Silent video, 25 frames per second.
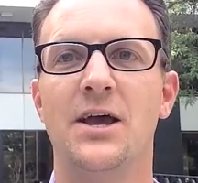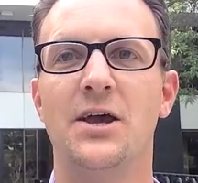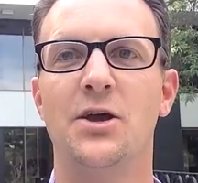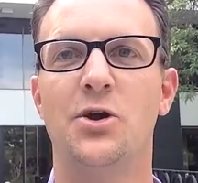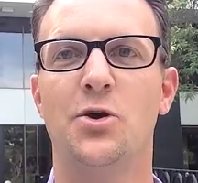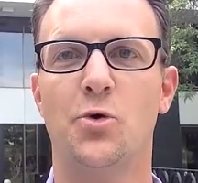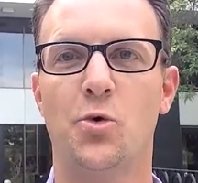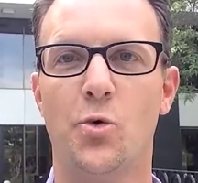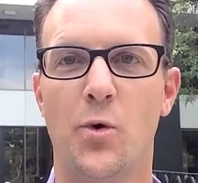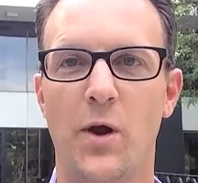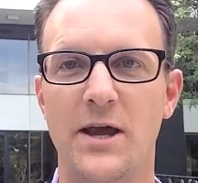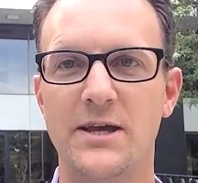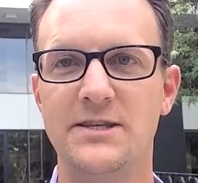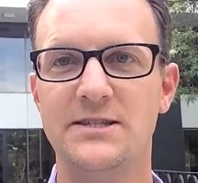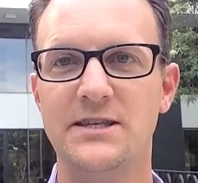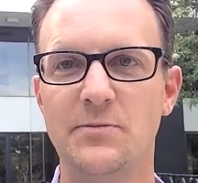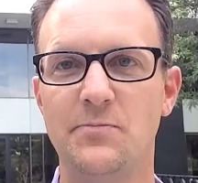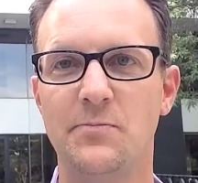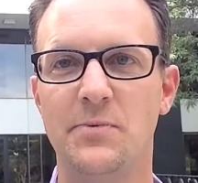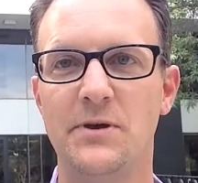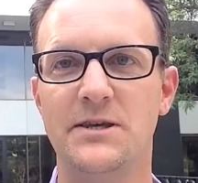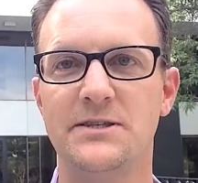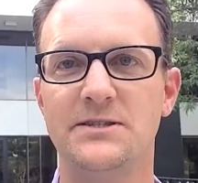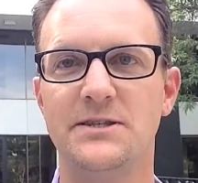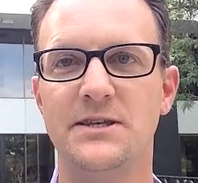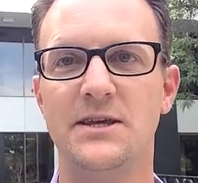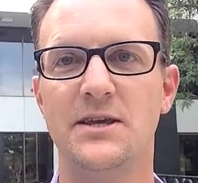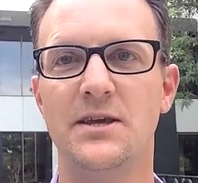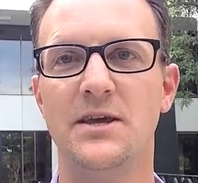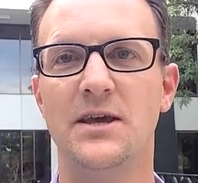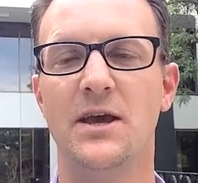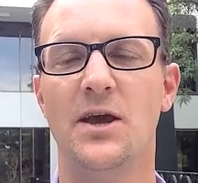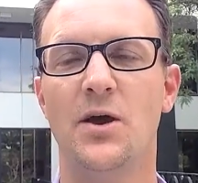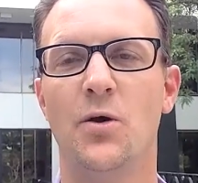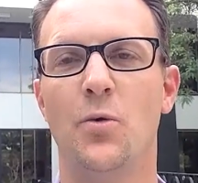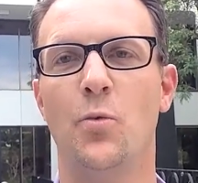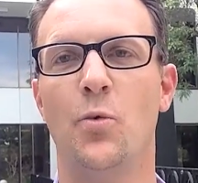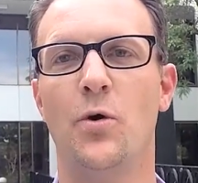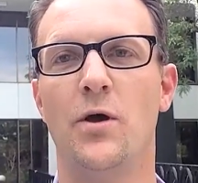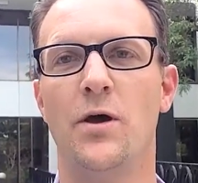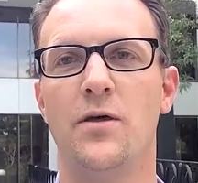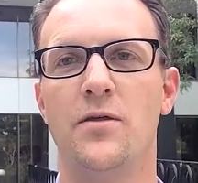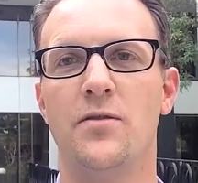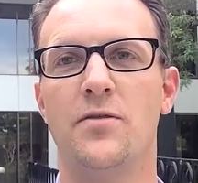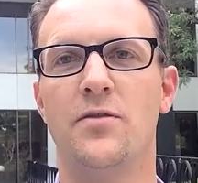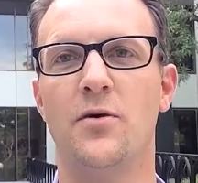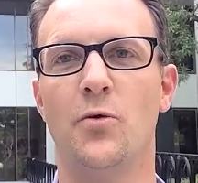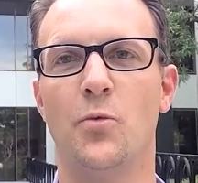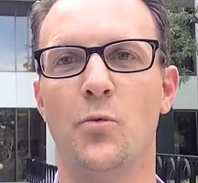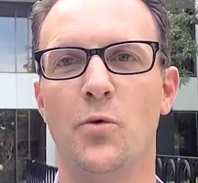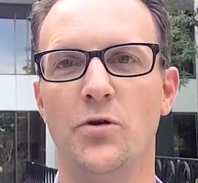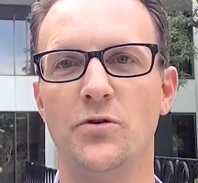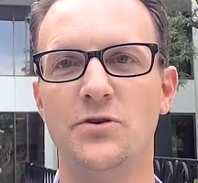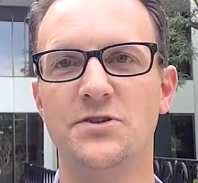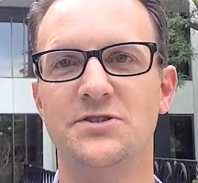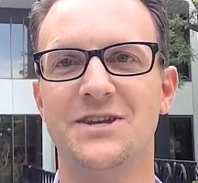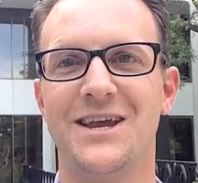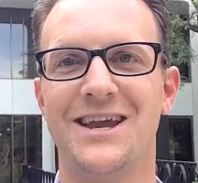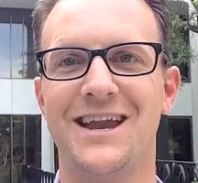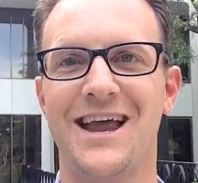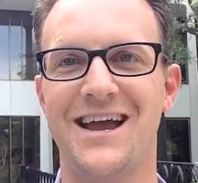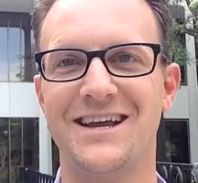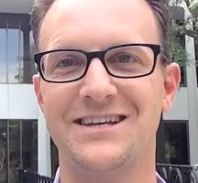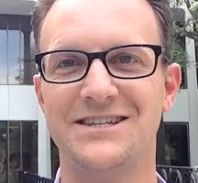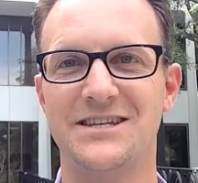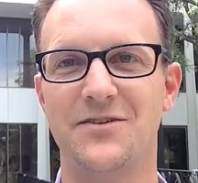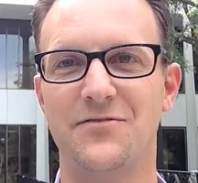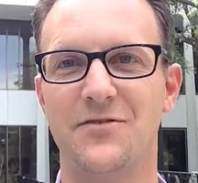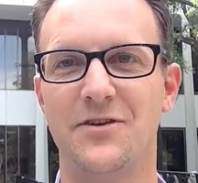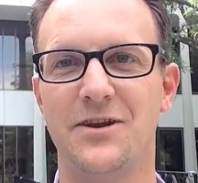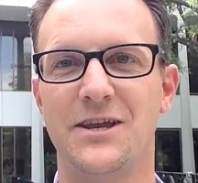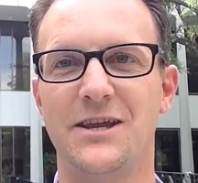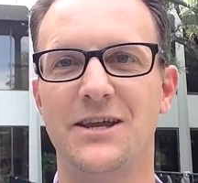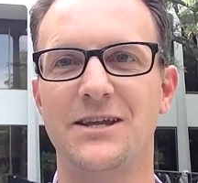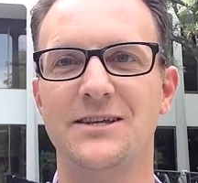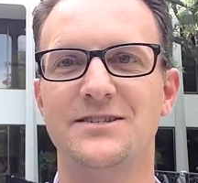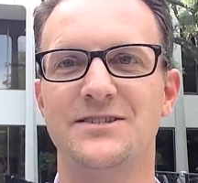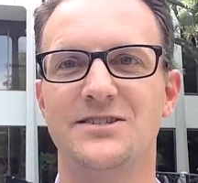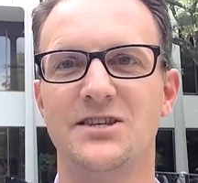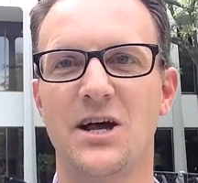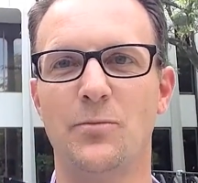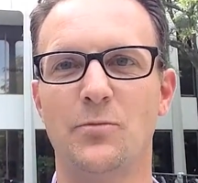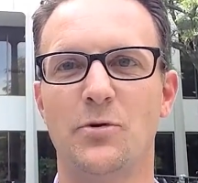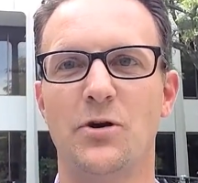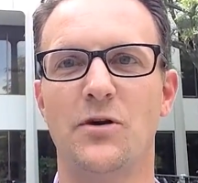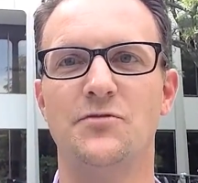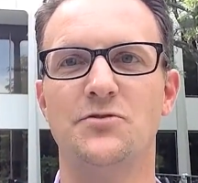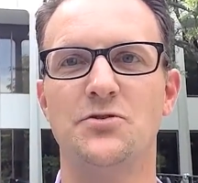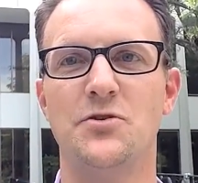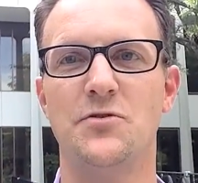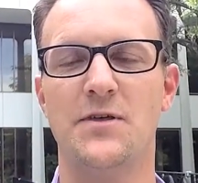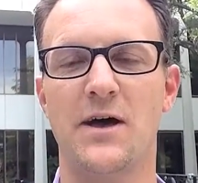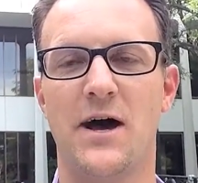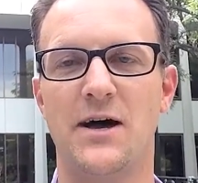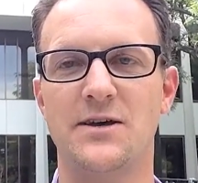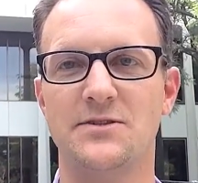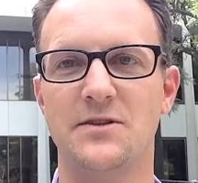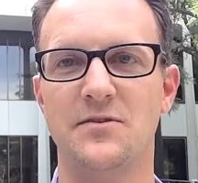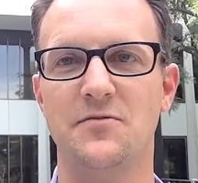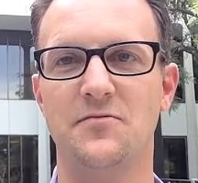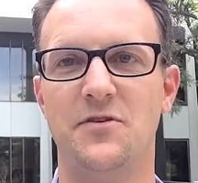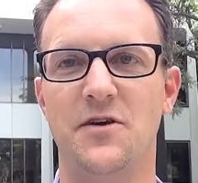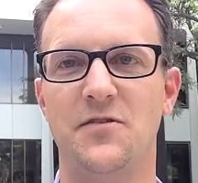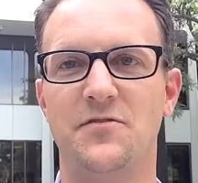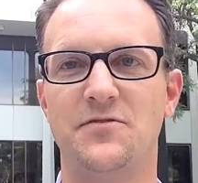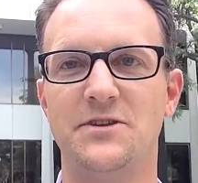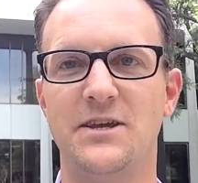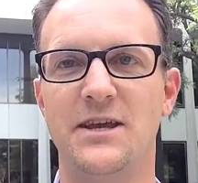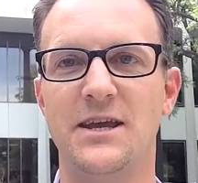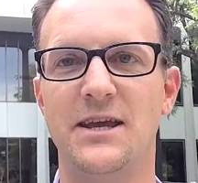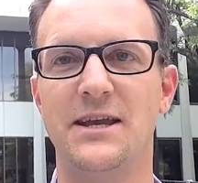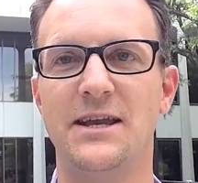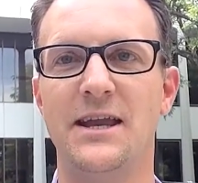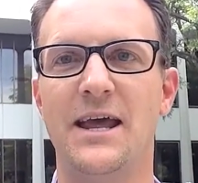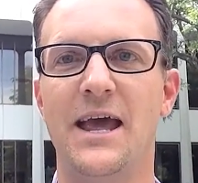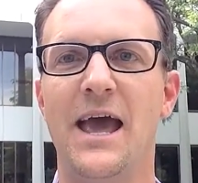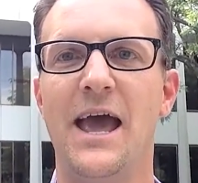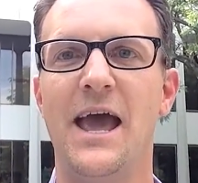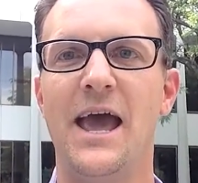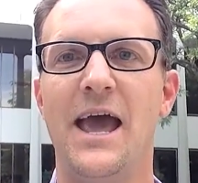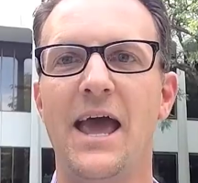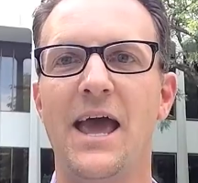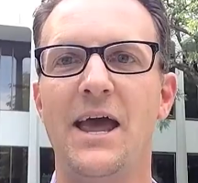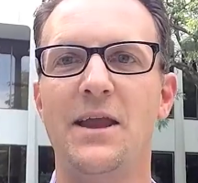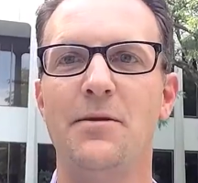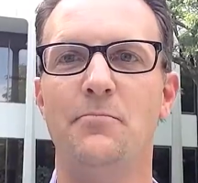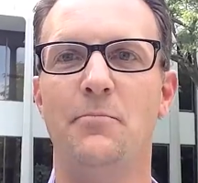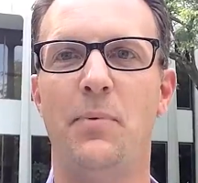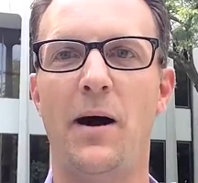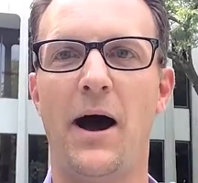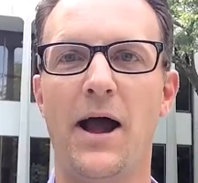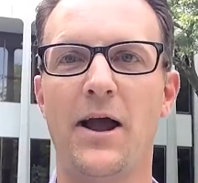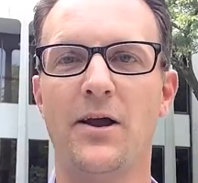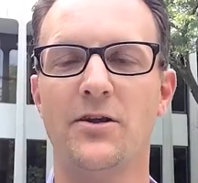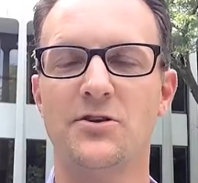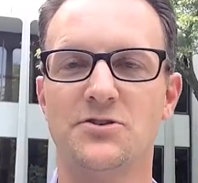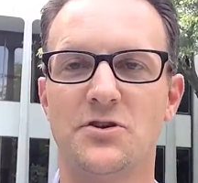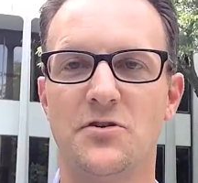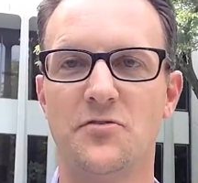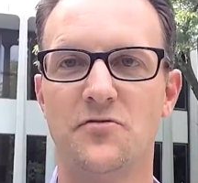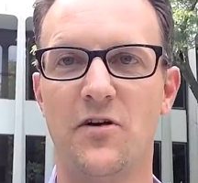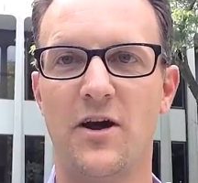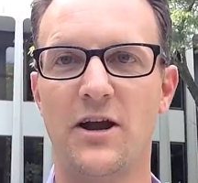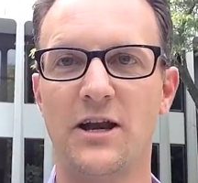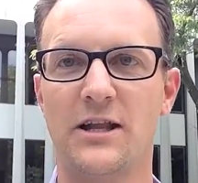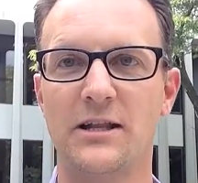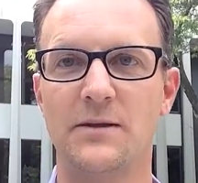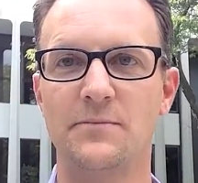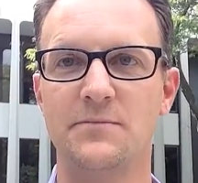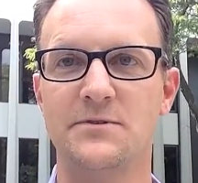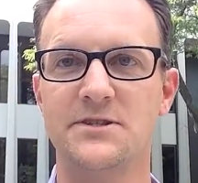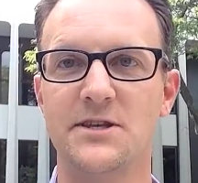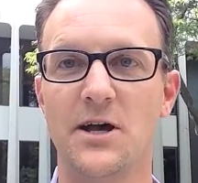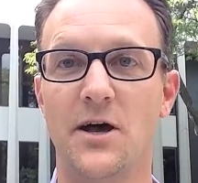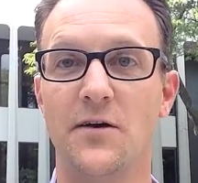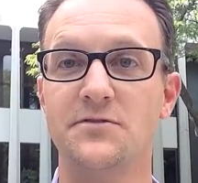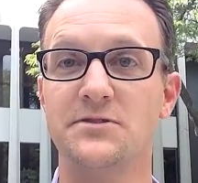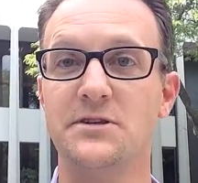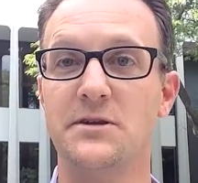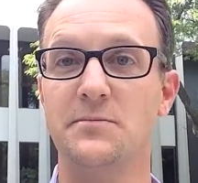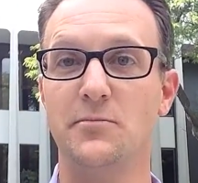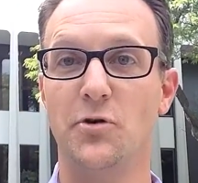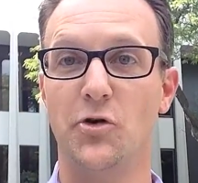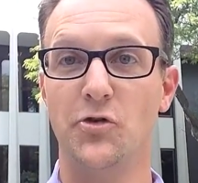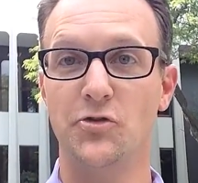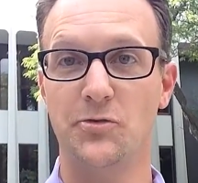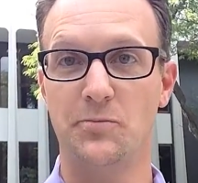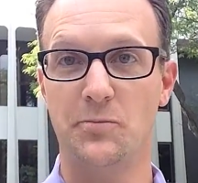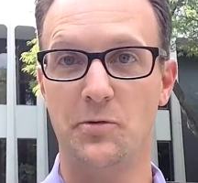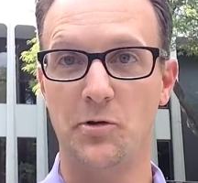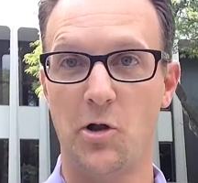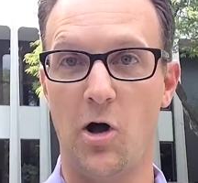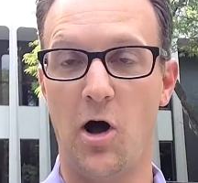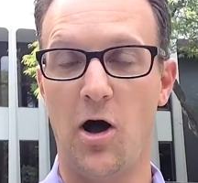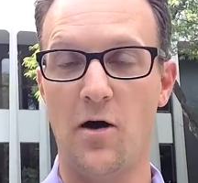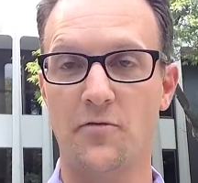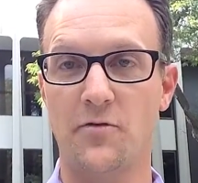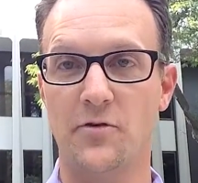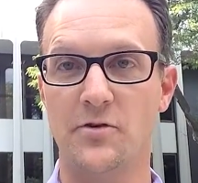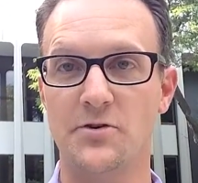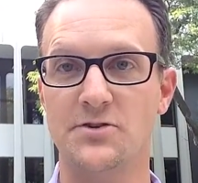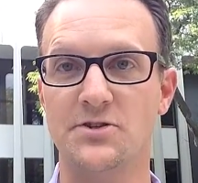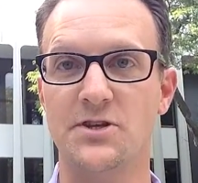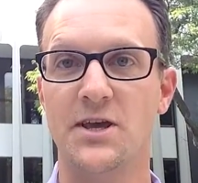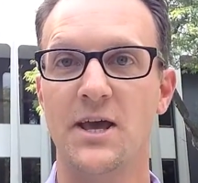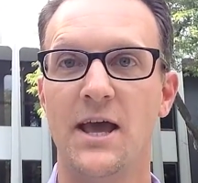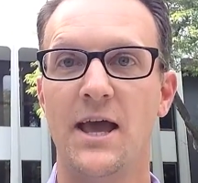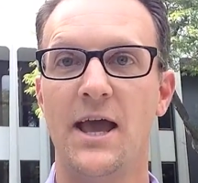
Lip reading: crazy busy with real estate activity, summer of 2015, and buyers are finding themselves in multiple offers.